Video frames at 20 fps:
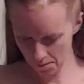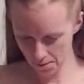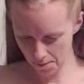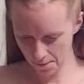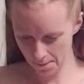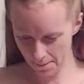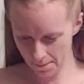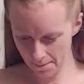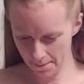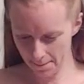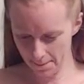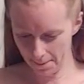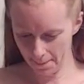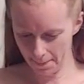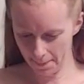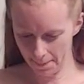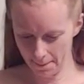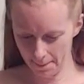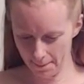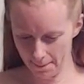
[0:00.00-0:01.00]

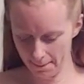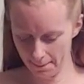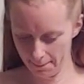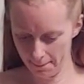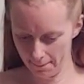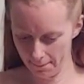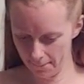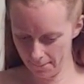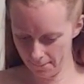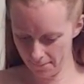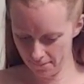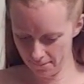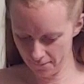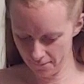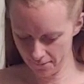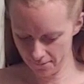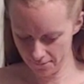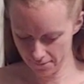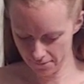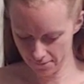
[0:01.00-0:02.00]

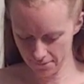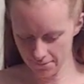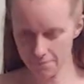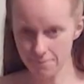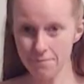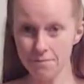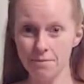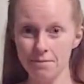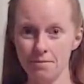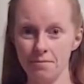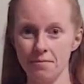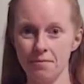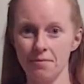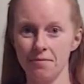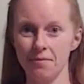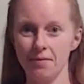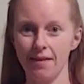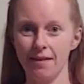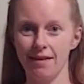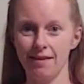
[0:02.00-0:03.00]

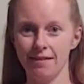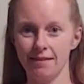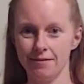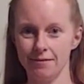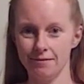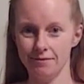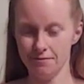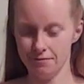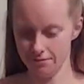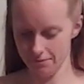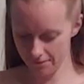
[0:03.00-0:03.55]
No one is speaking in this clip.